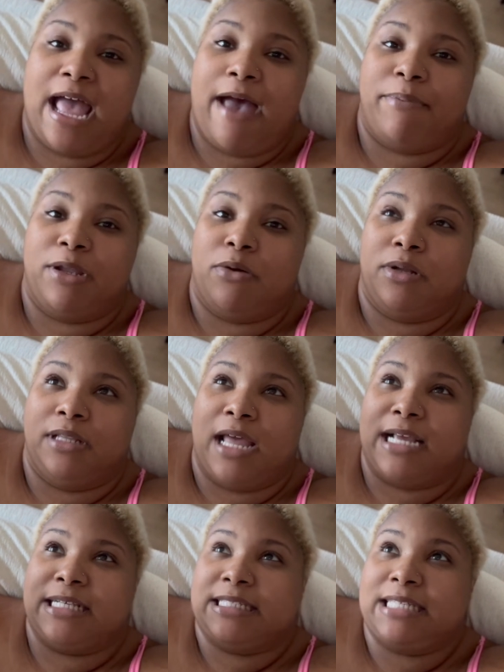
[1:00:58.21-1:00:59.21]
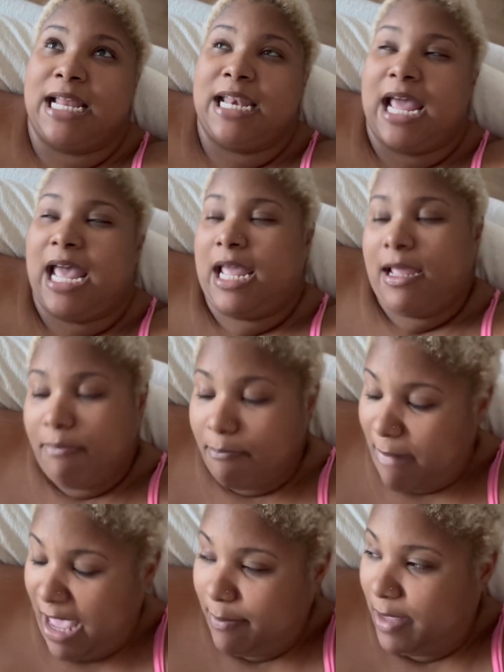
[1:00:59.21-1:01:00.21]
happen on like Sunday,
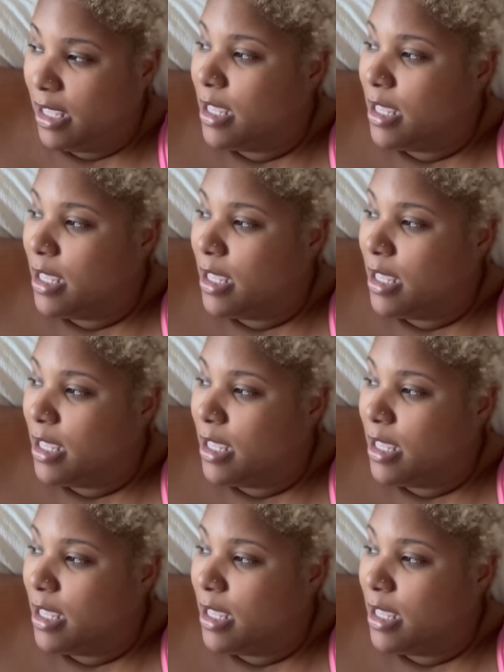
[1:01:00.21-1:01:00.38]
maybe,